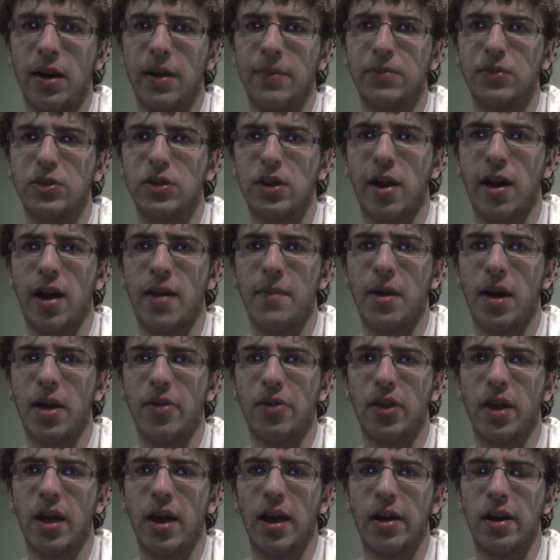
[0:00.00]
I'm sorry
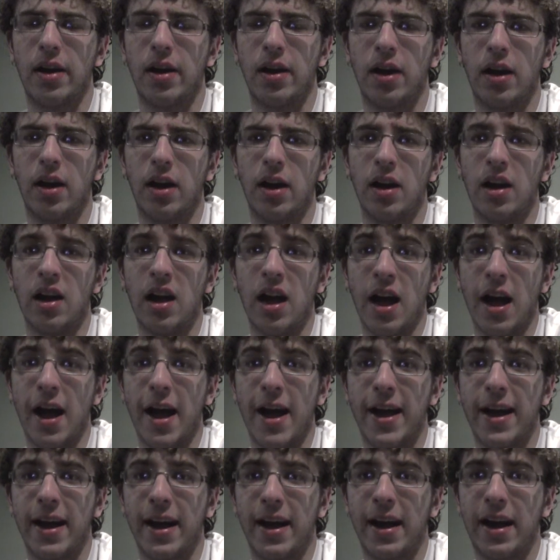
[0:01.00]
about that. Uh,
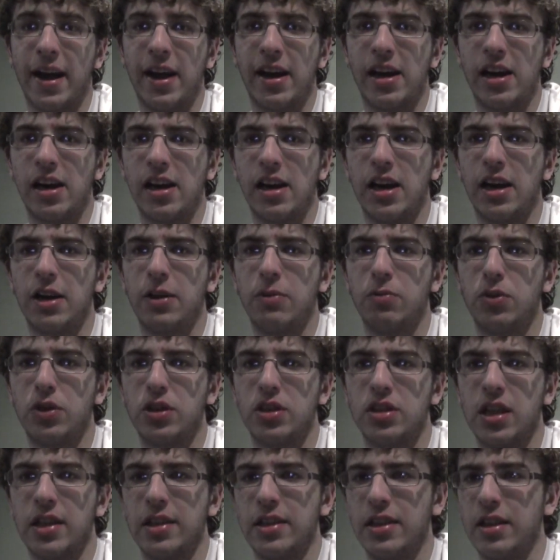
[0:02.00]
I, I, I
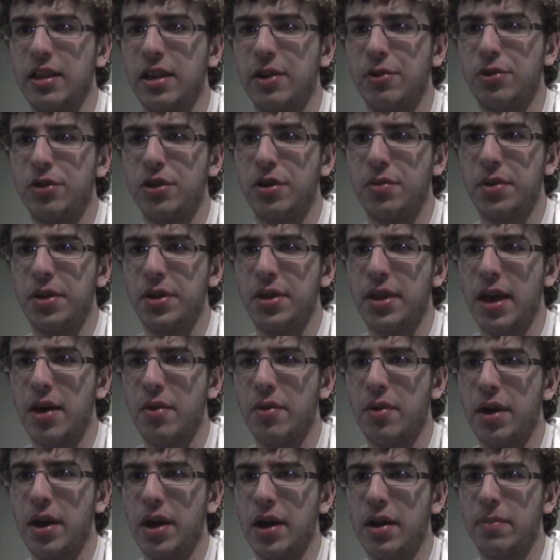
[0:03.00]
wish that it wouldn't have been
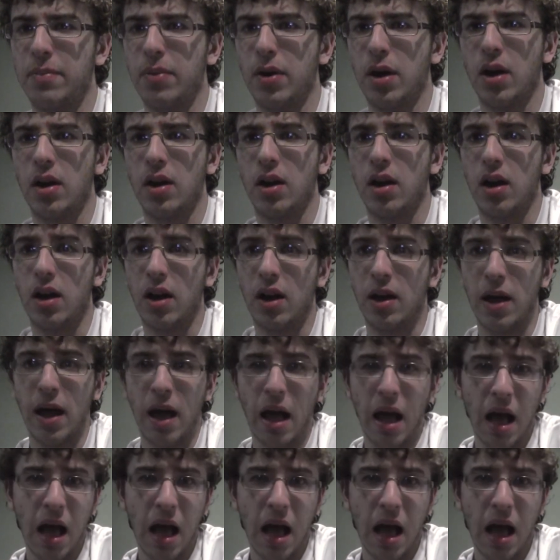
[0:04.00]
that way, but uh,